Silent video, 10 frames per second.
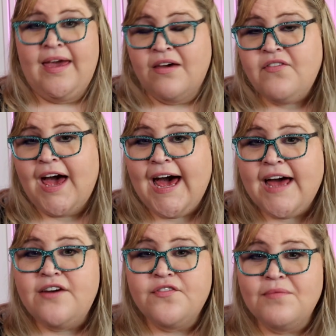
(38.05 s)
I have
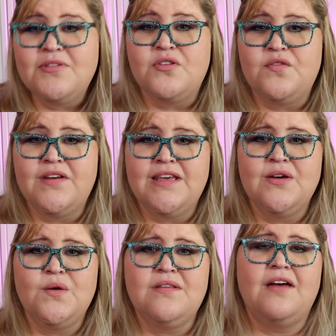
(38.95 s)
had from those
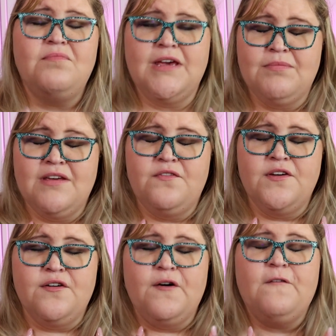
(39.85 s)
videos have made me
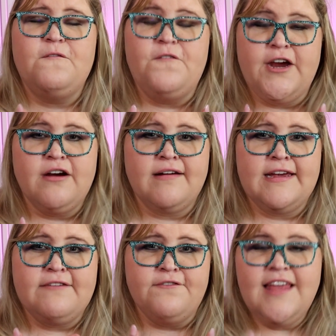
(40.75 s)
feel
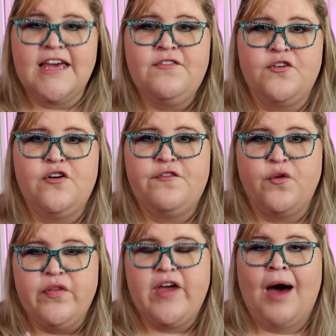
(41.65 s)
very thankful
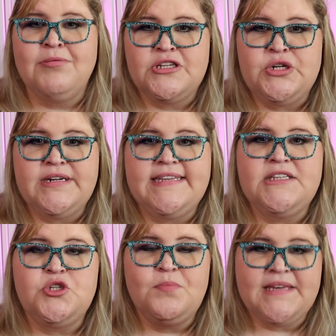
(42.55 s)
for the
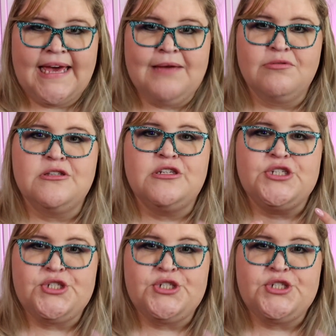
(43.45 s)
opportunity to be able to